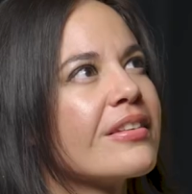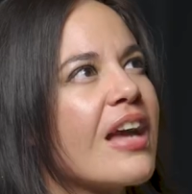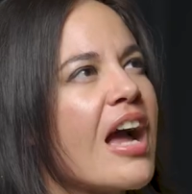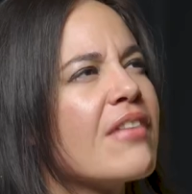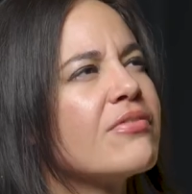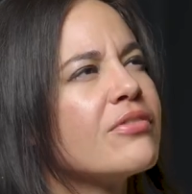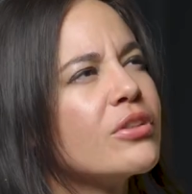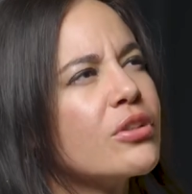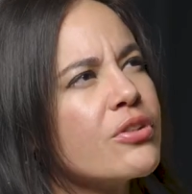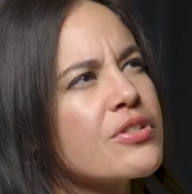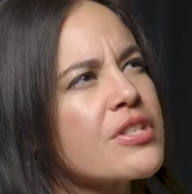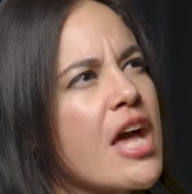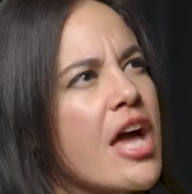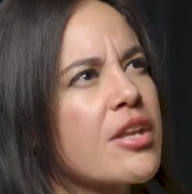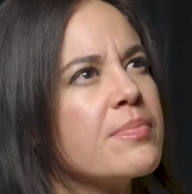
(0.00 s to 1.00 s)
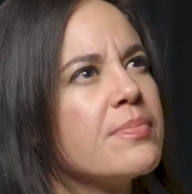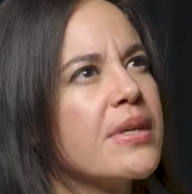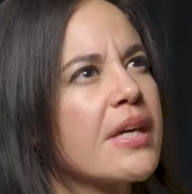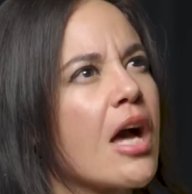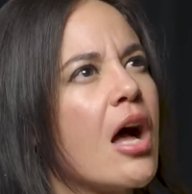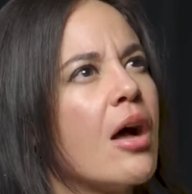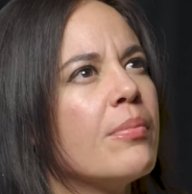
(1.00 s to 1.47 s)
how to
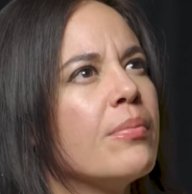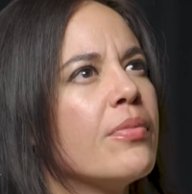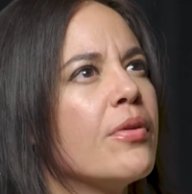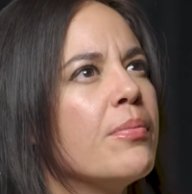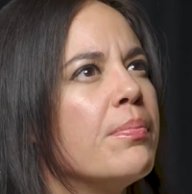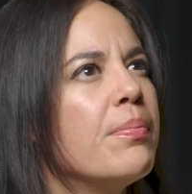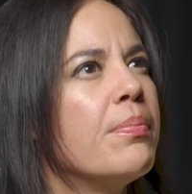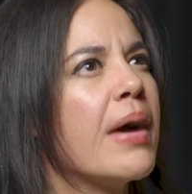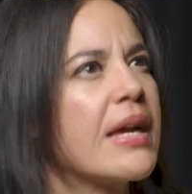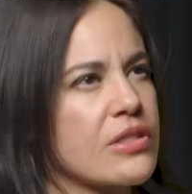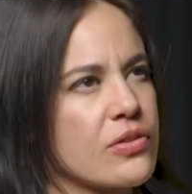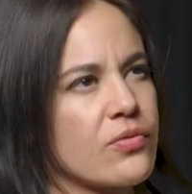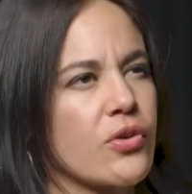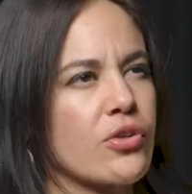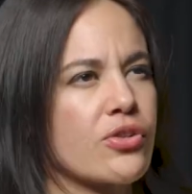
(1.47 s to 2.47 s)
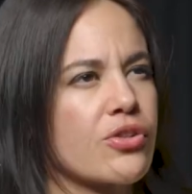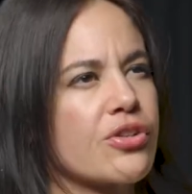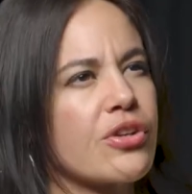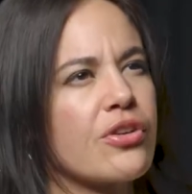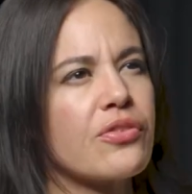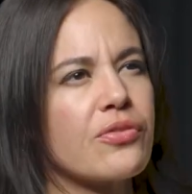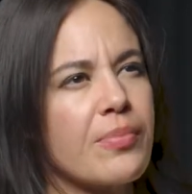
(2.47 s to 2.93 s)
become the best
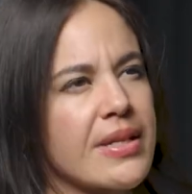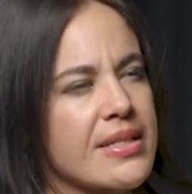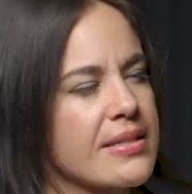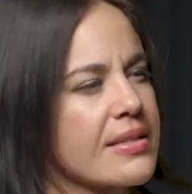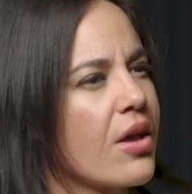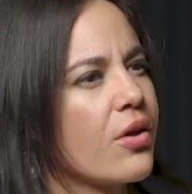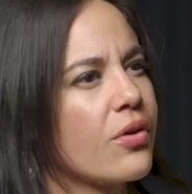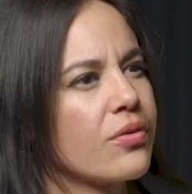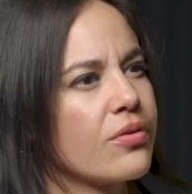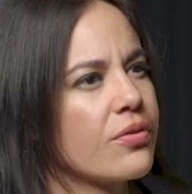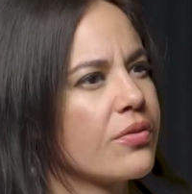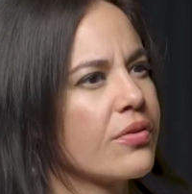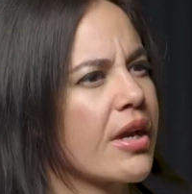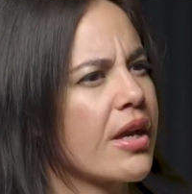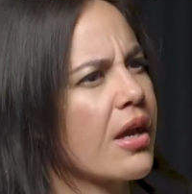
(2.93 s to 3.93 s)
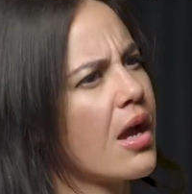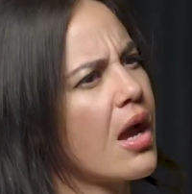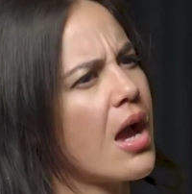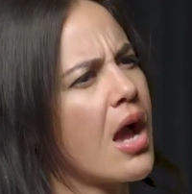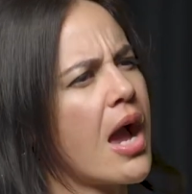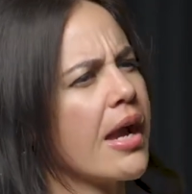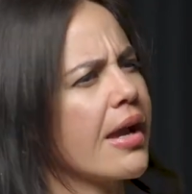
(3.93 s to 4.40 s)
version of myself. Like
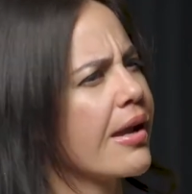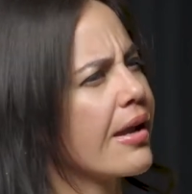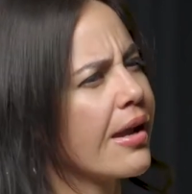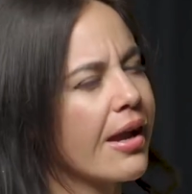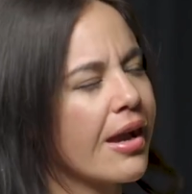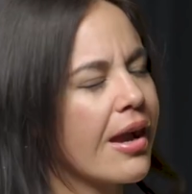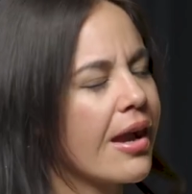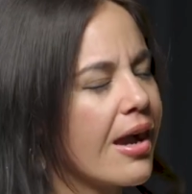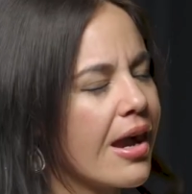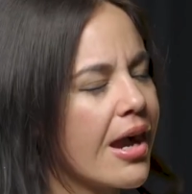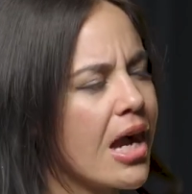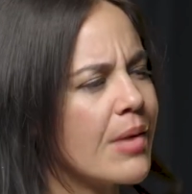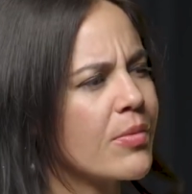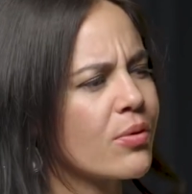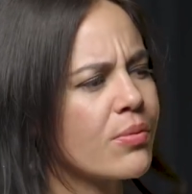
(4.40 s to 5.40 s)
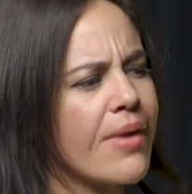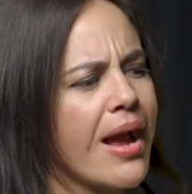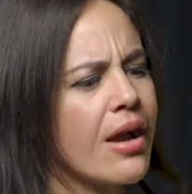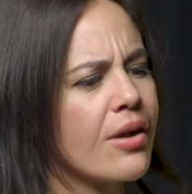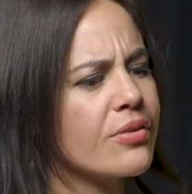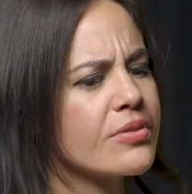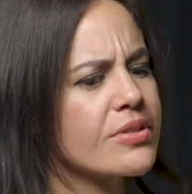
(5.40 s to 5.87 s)
I'm
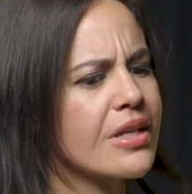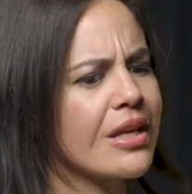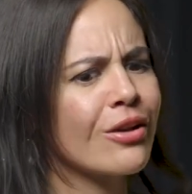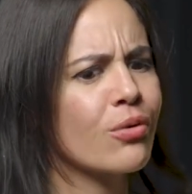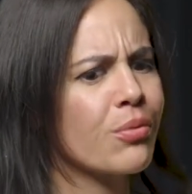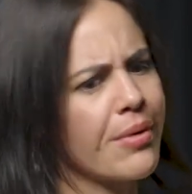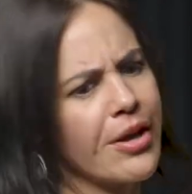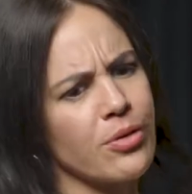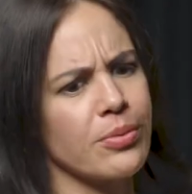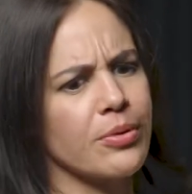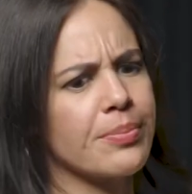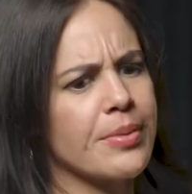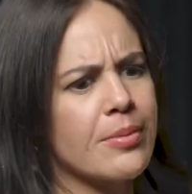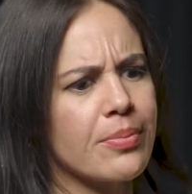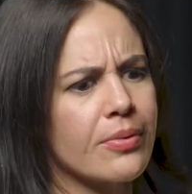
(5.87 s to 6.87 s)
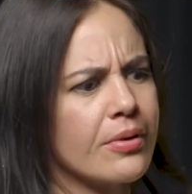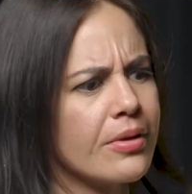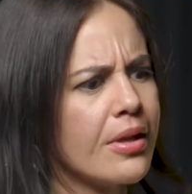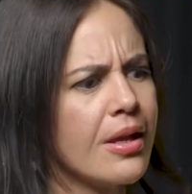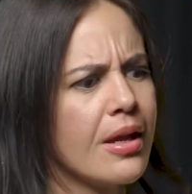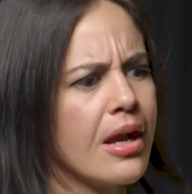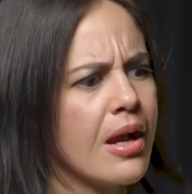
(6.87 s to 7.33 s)
around incredible people.
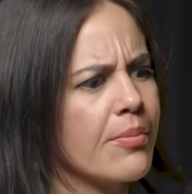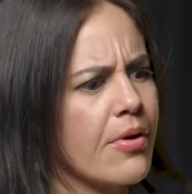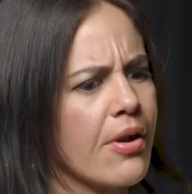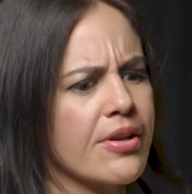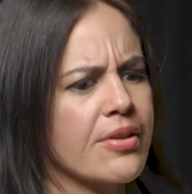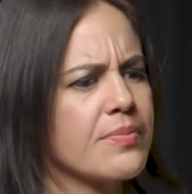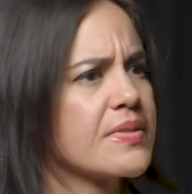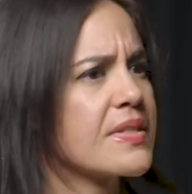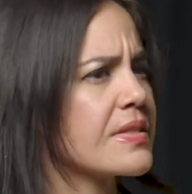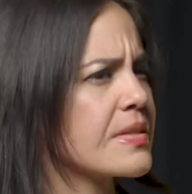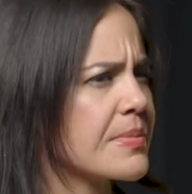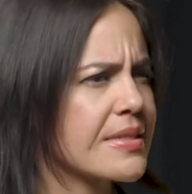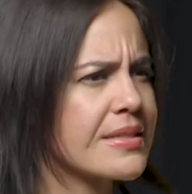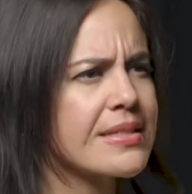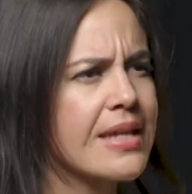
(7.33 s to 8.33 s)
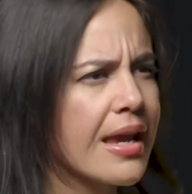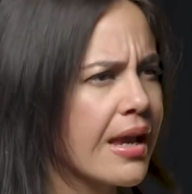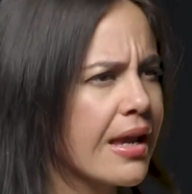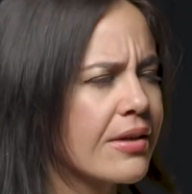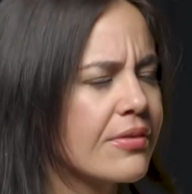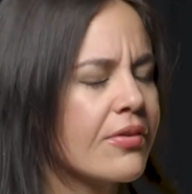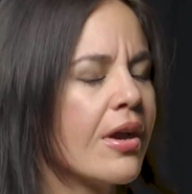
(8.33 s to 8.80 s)
I'm around Ipsissimus
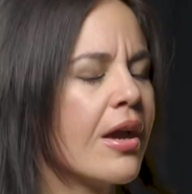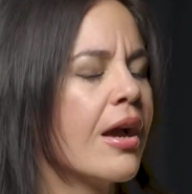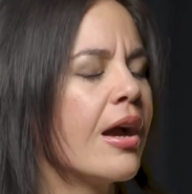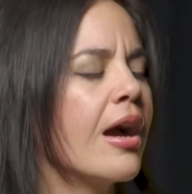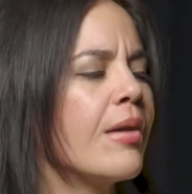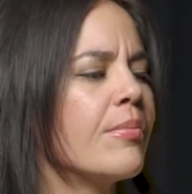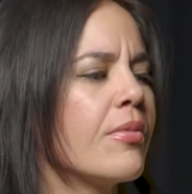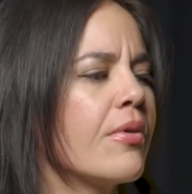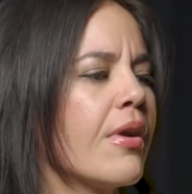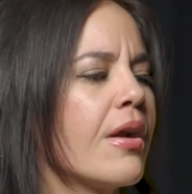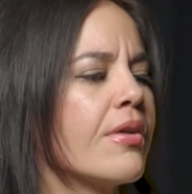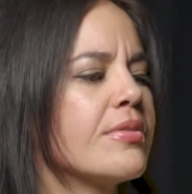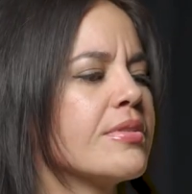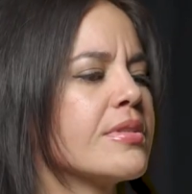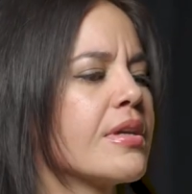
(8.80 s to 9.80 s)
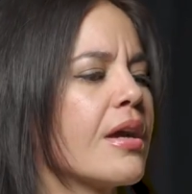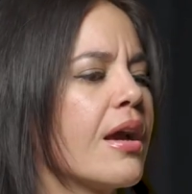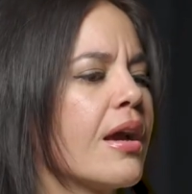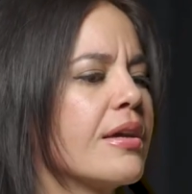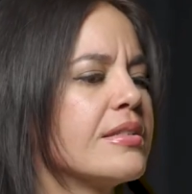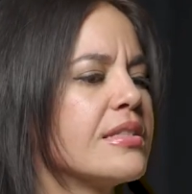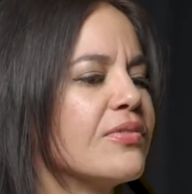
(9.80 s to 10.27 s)
Dave, I'm around
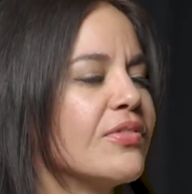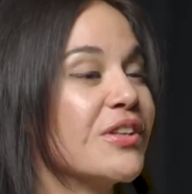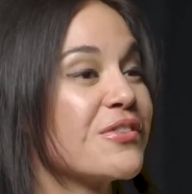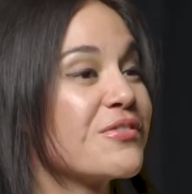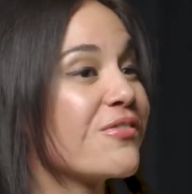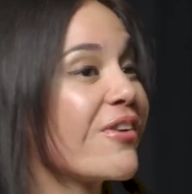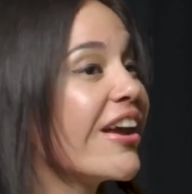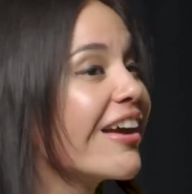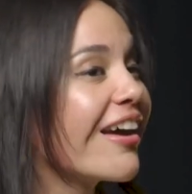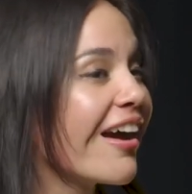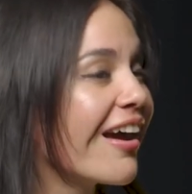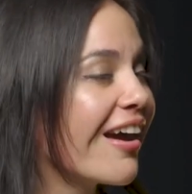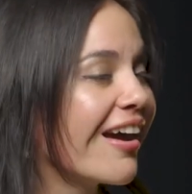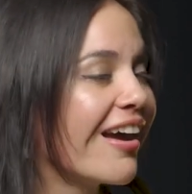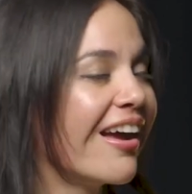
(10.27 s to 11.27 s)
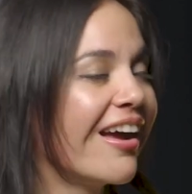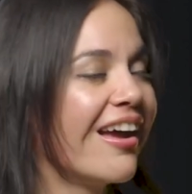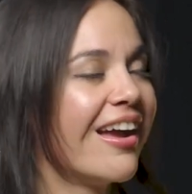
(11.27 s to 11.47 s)
Divina Franca,